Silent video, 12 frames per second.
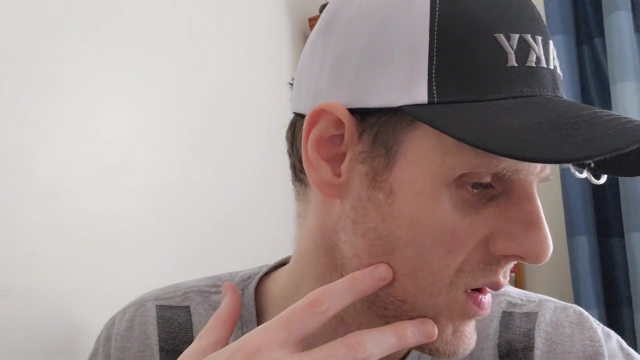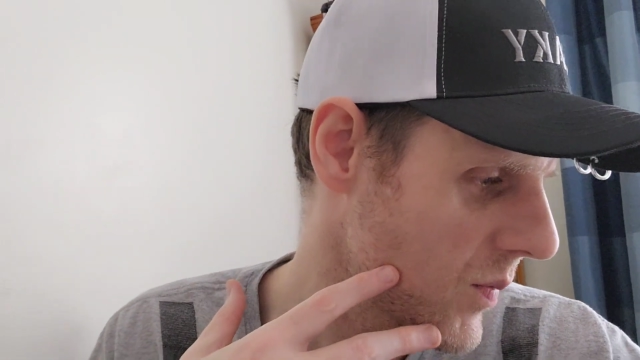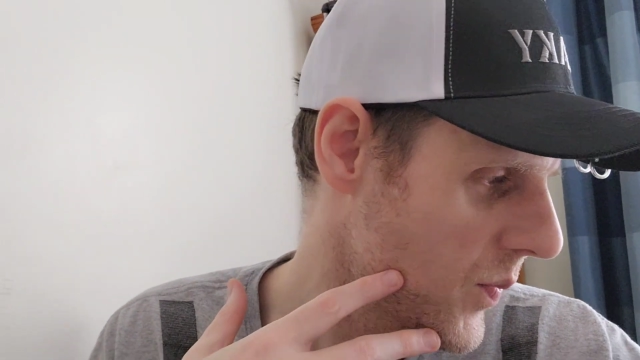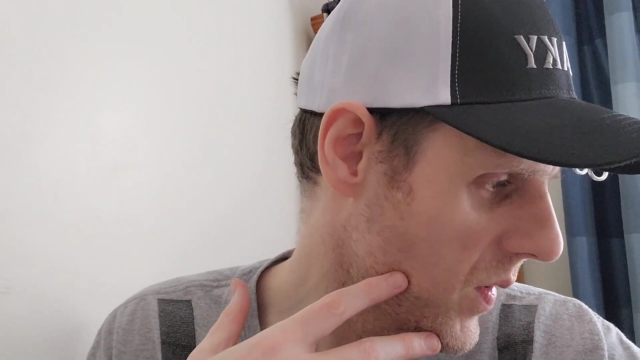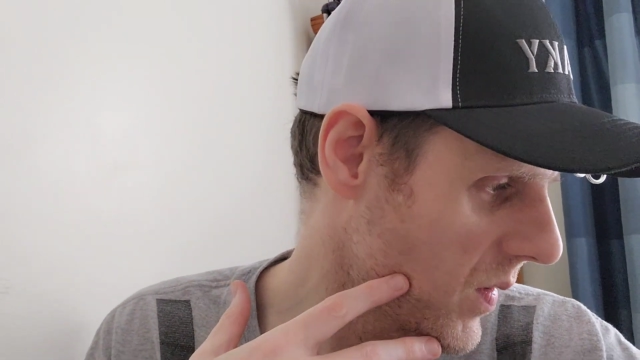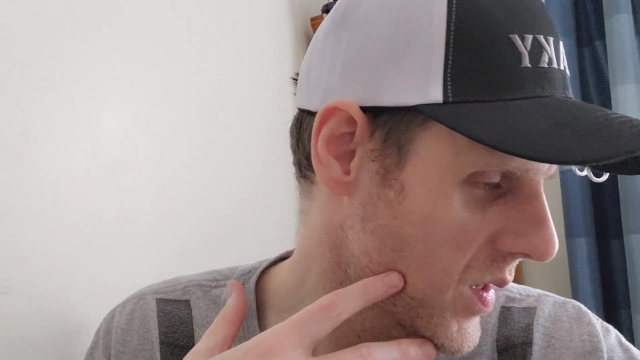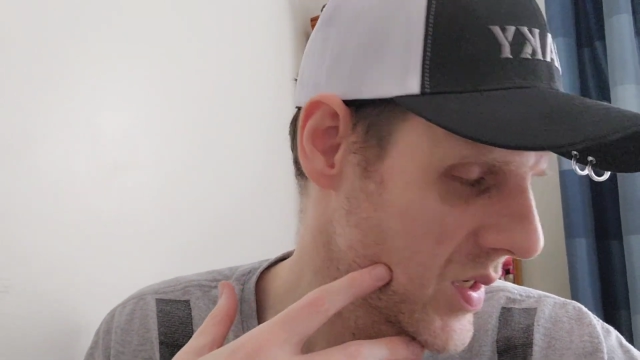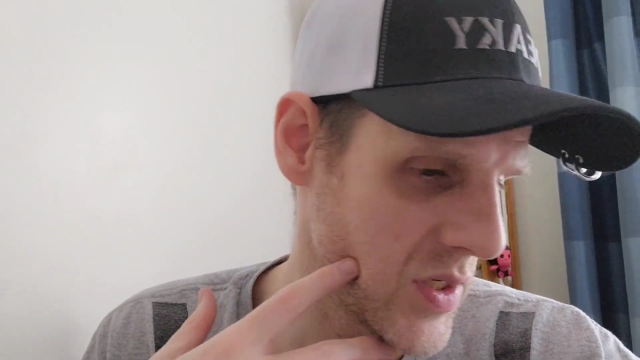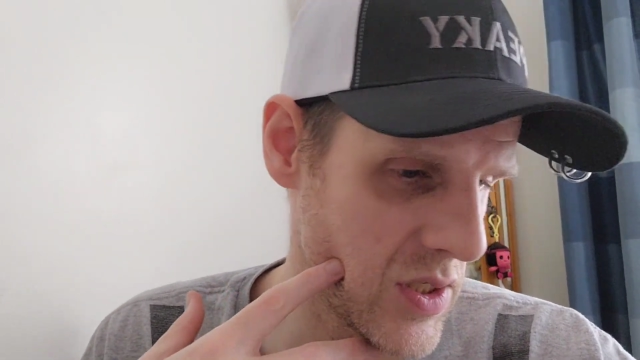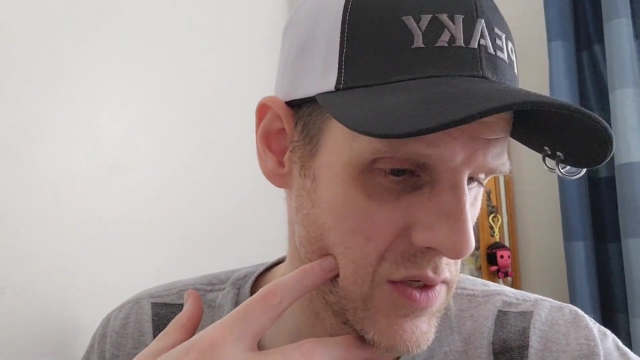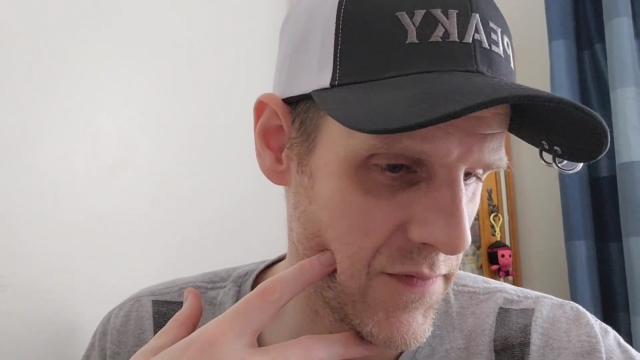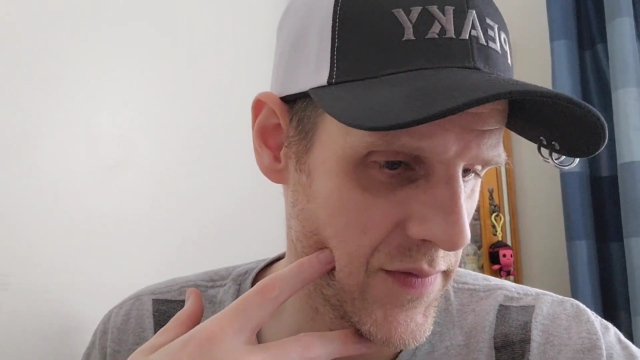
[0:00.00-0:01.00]
her
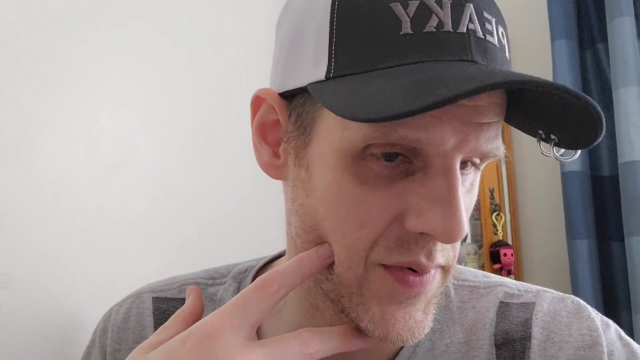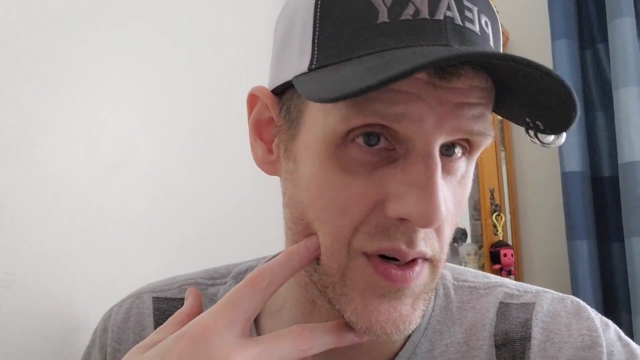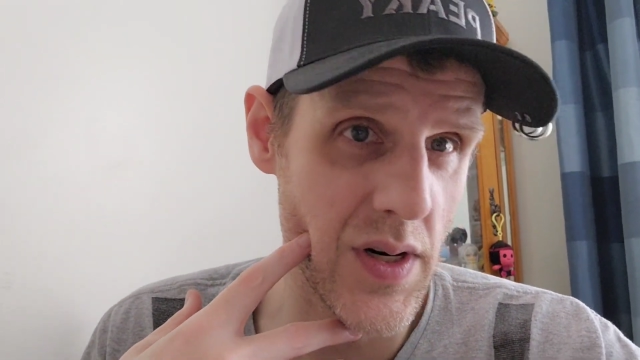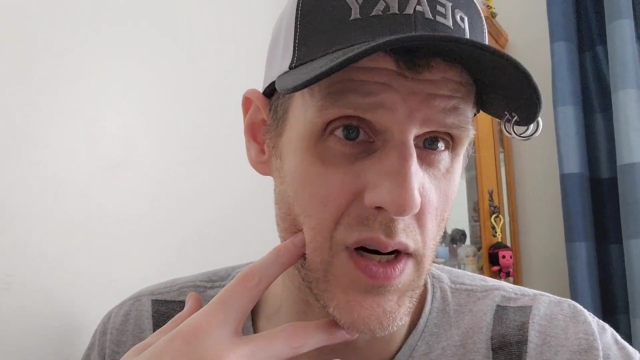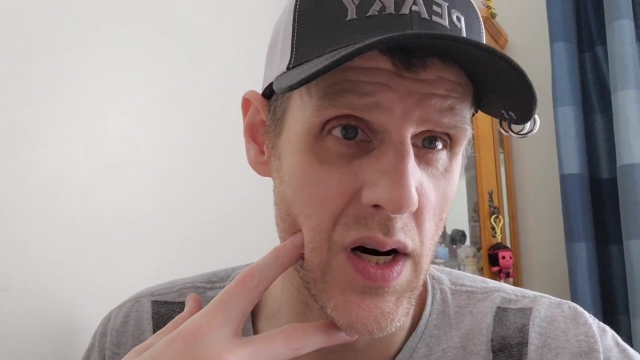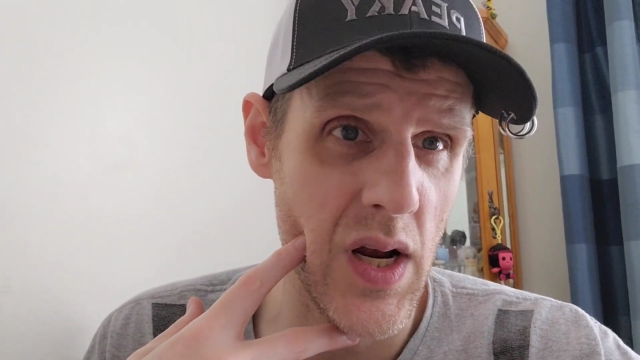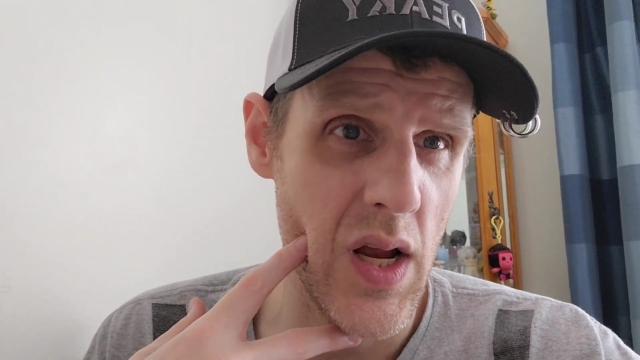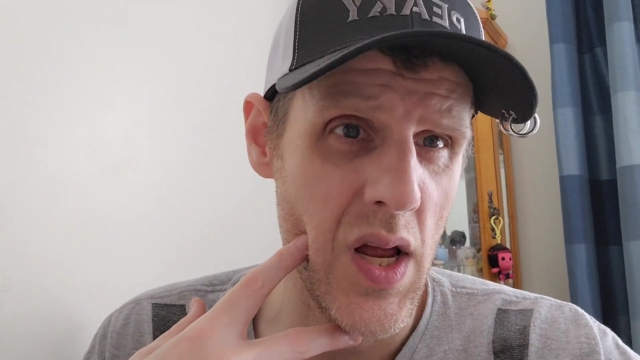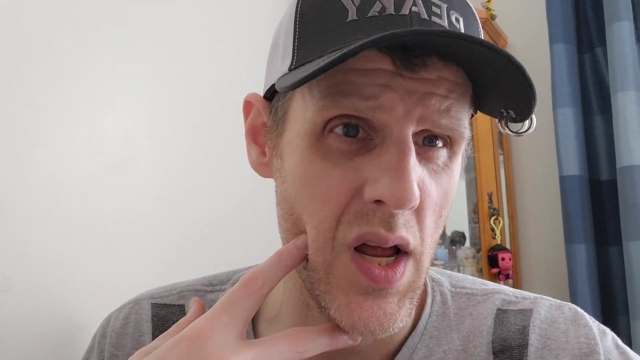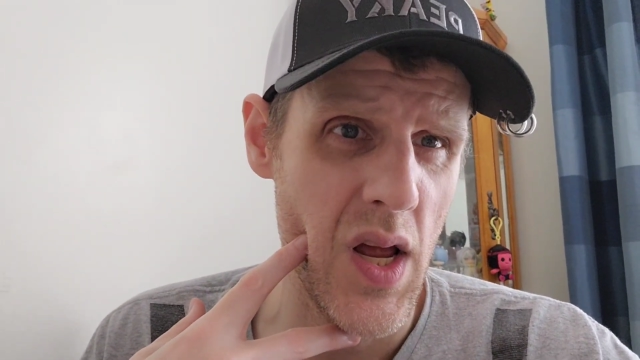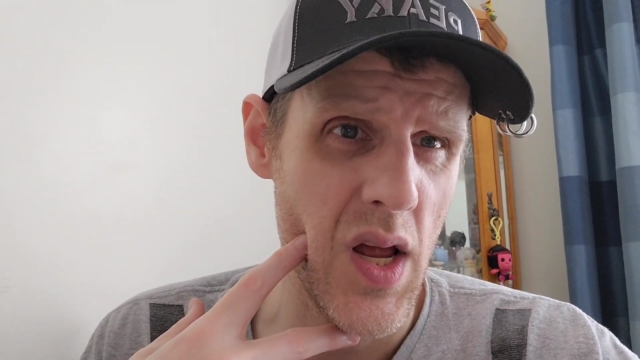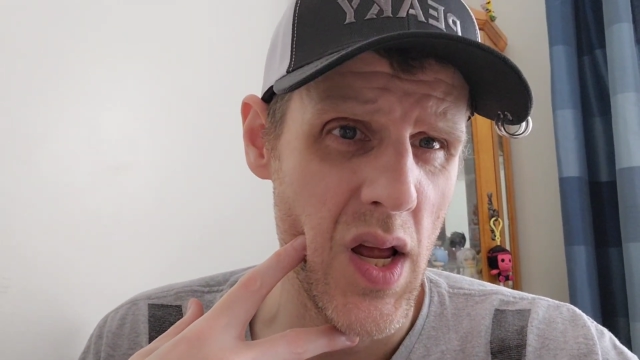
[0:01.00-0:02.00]
parts for,
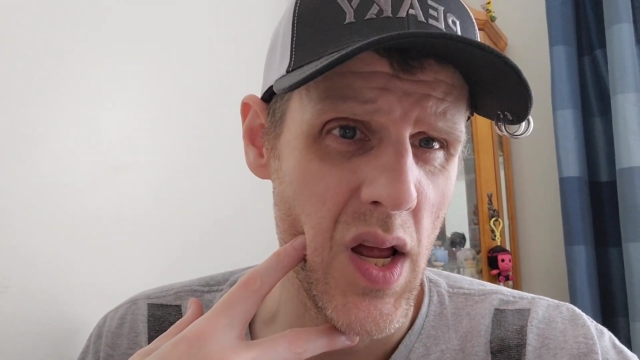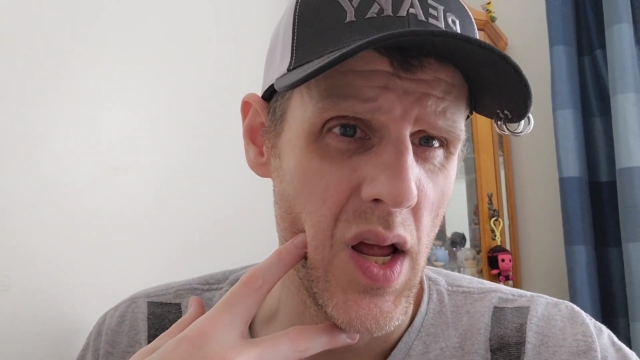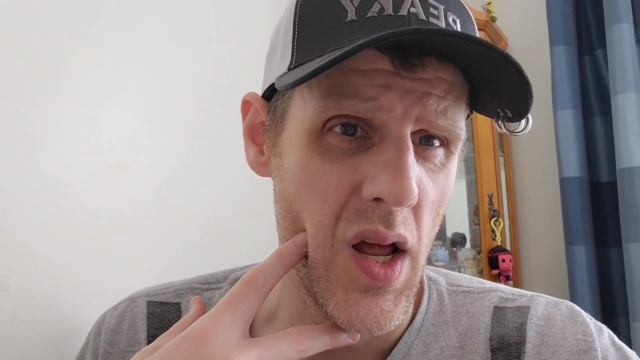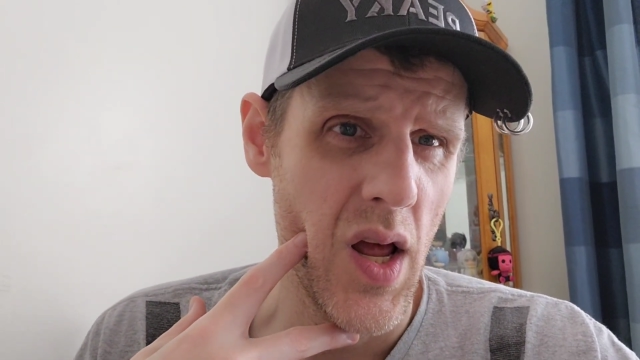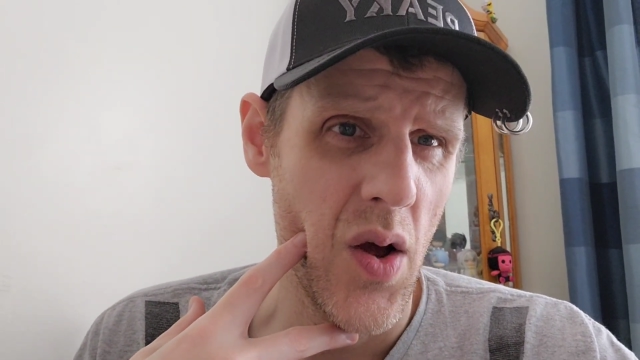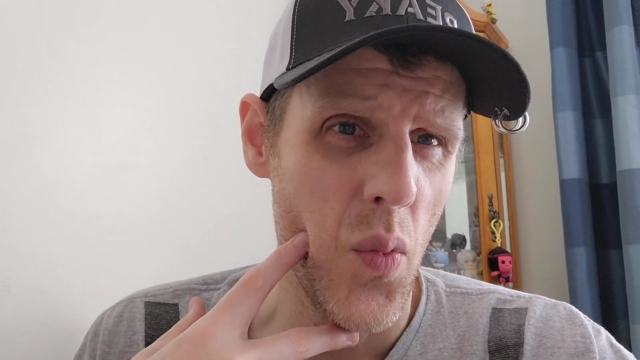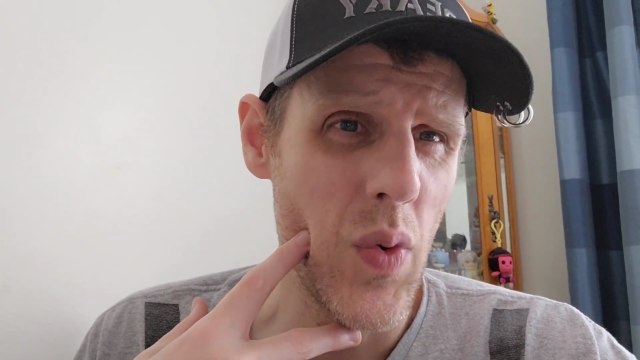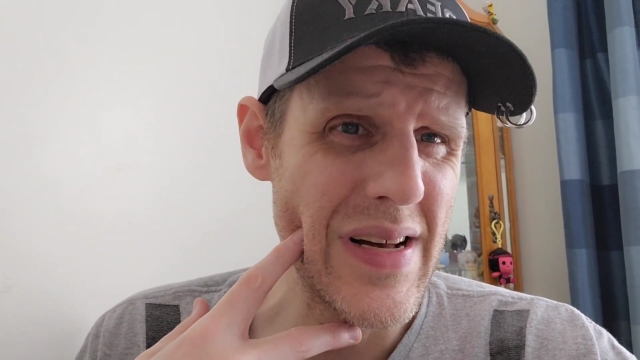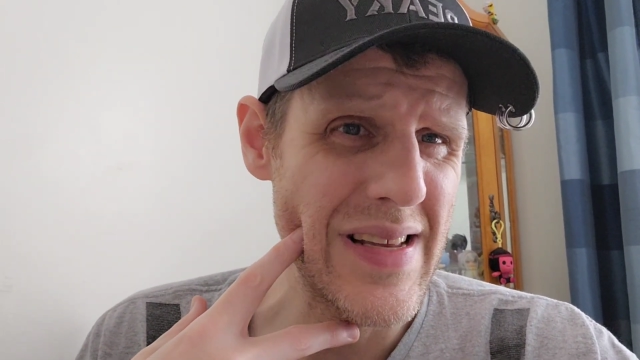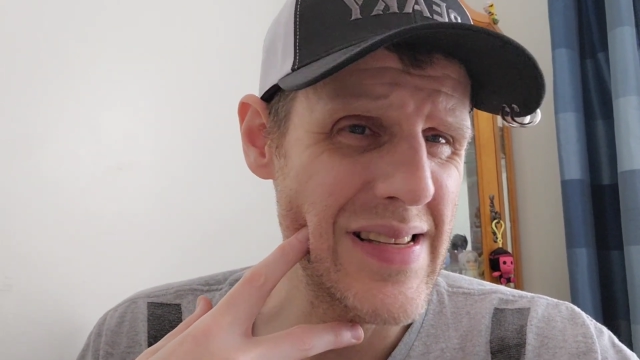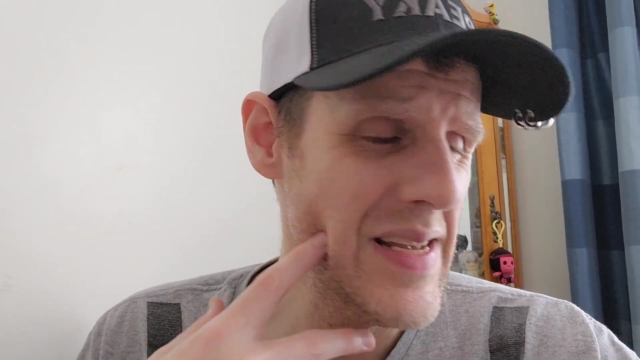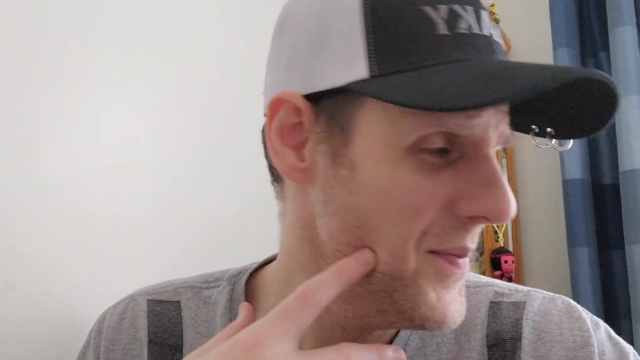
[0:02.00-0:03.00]

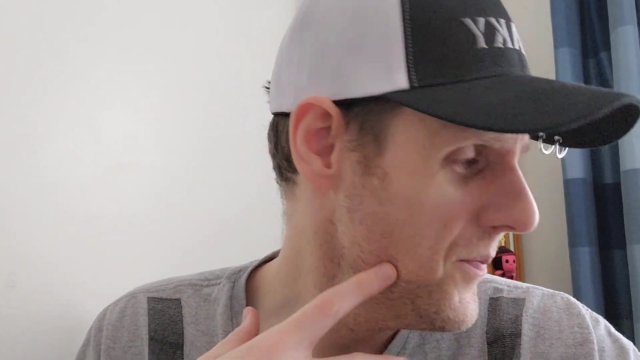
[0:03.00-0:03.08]
was